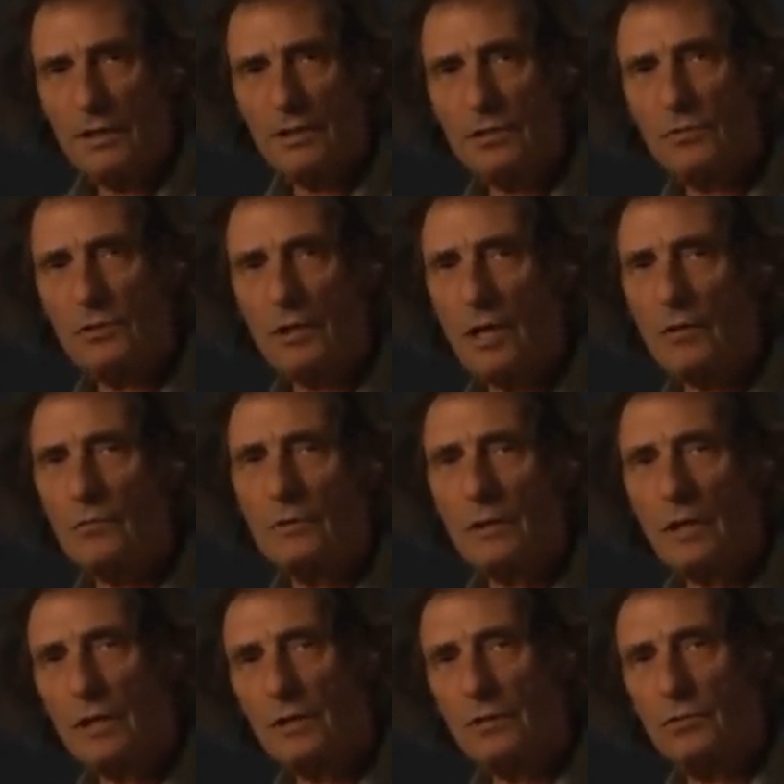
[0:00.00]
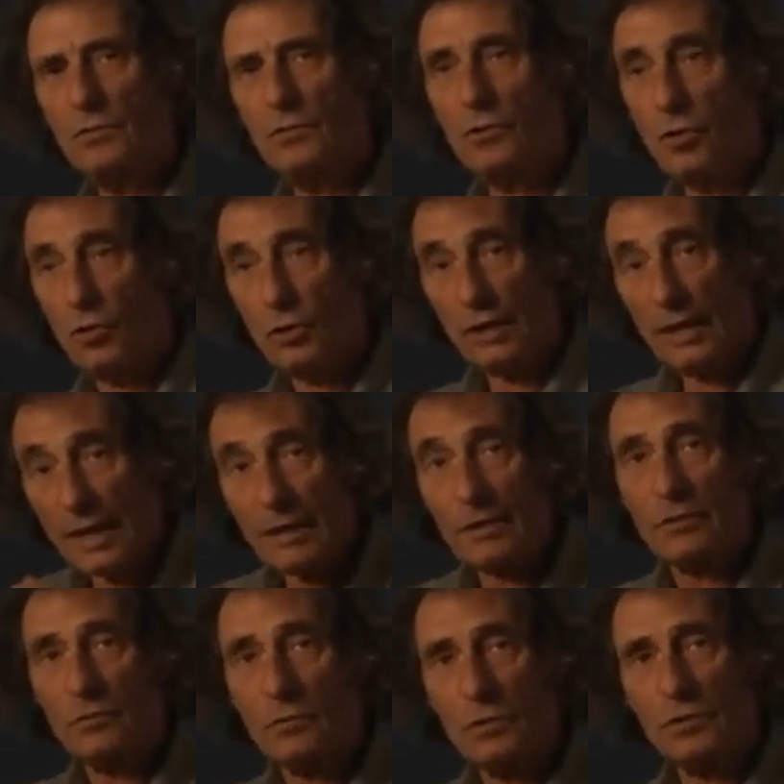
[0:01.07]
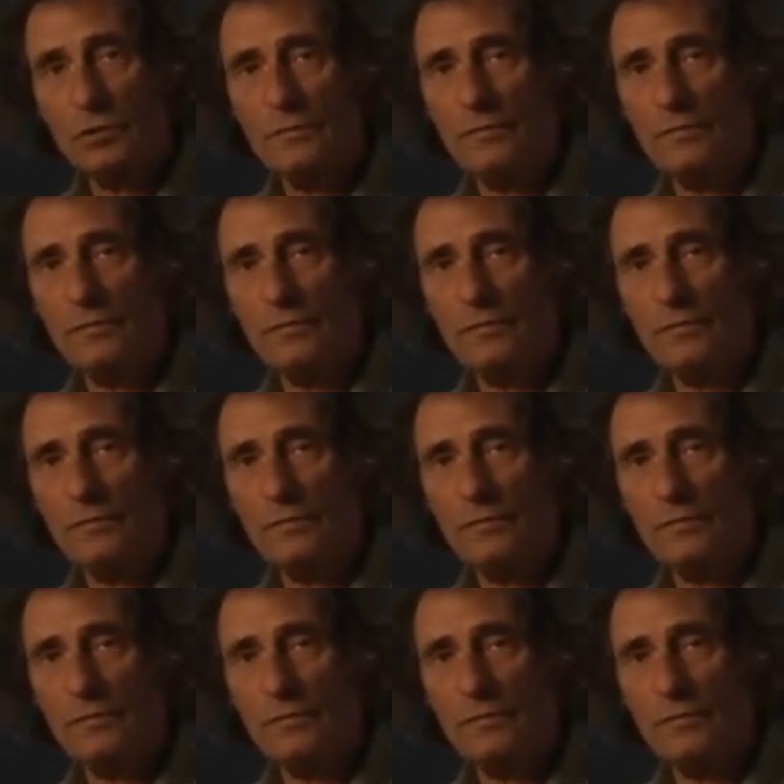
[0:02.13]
And today I would like to connect what